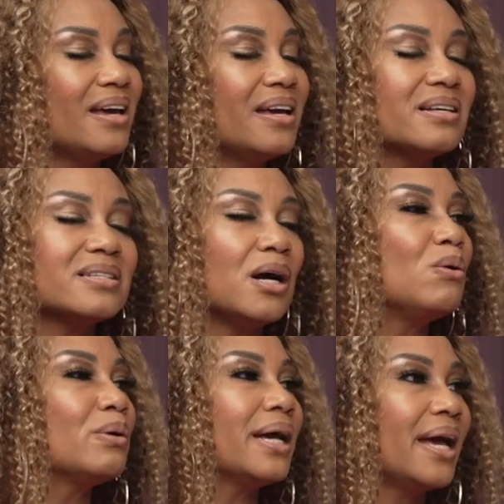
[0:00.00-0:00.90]
It is
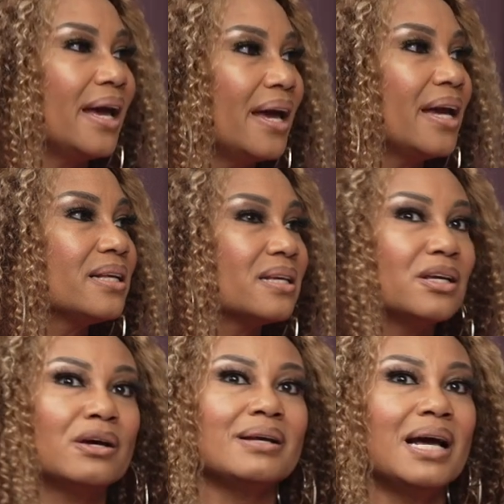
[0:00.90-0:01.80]
okay
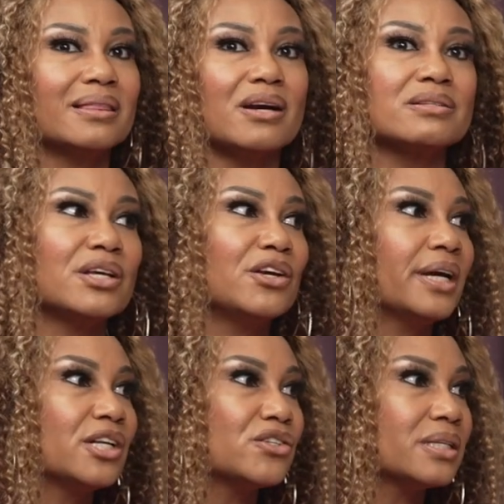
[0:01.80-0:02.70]
you're not thirsty, you're
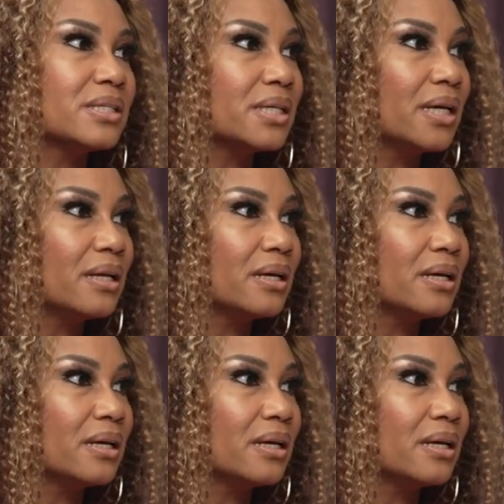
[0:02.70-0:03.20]
interested.